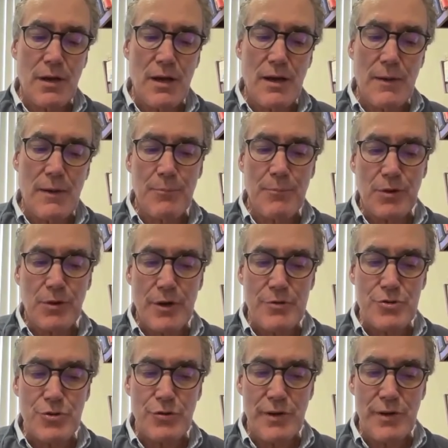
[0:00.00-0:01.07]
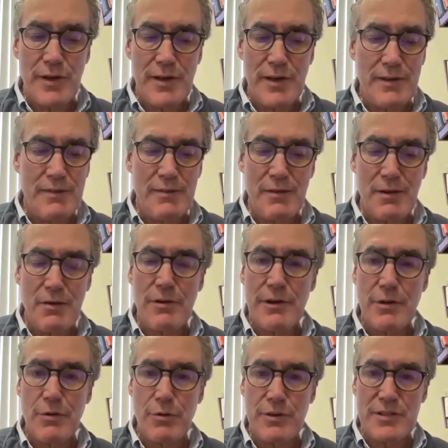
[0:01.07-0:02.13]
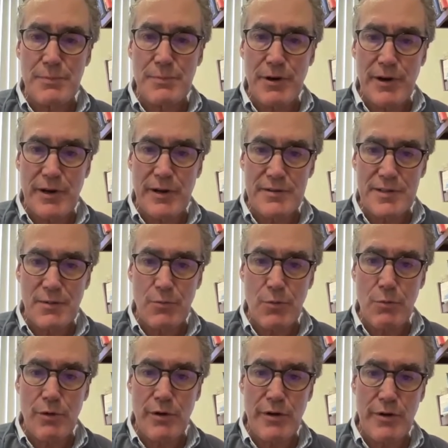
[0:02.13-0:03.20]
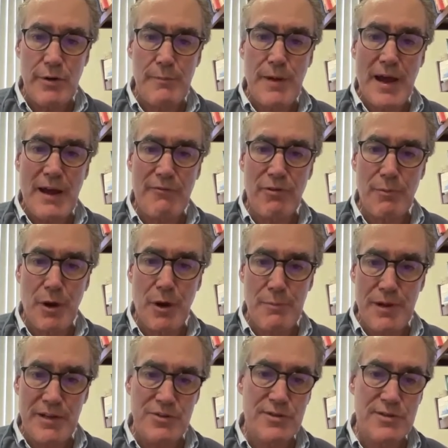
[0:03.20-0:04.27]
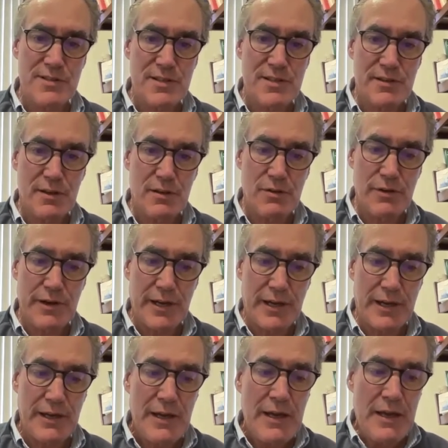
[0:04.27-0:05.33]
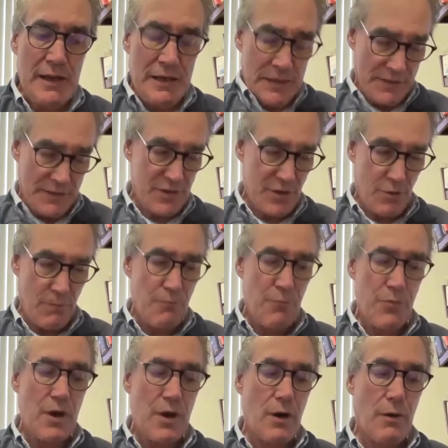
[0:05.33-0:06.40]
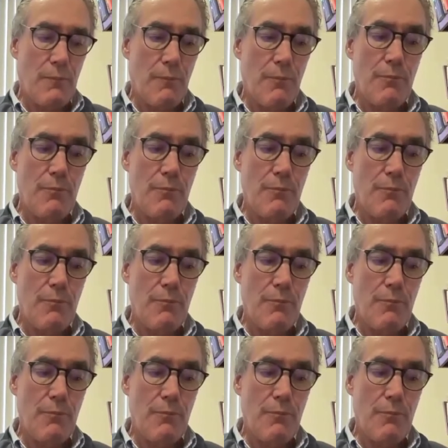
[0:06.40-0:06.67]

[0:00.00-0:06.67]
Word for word: um, largely the clinical experience and what we're hearing back from our patients in the clinic. So uh,